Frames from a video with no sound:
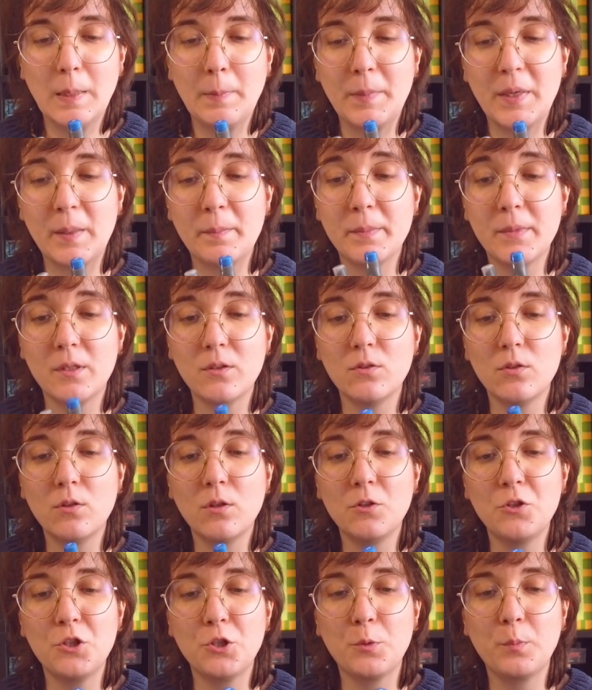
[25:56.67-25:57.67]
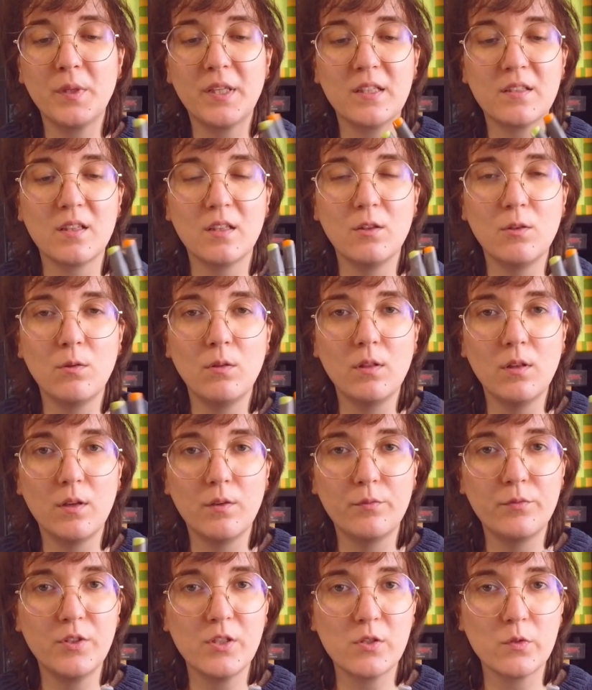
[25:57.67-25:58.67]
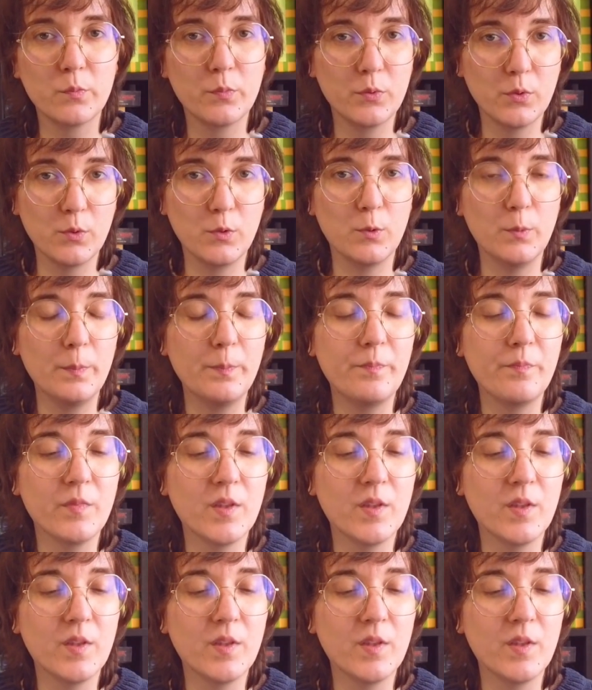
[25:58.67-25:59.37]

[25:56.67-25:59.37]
but I'm not totally sure because I don't love this blue.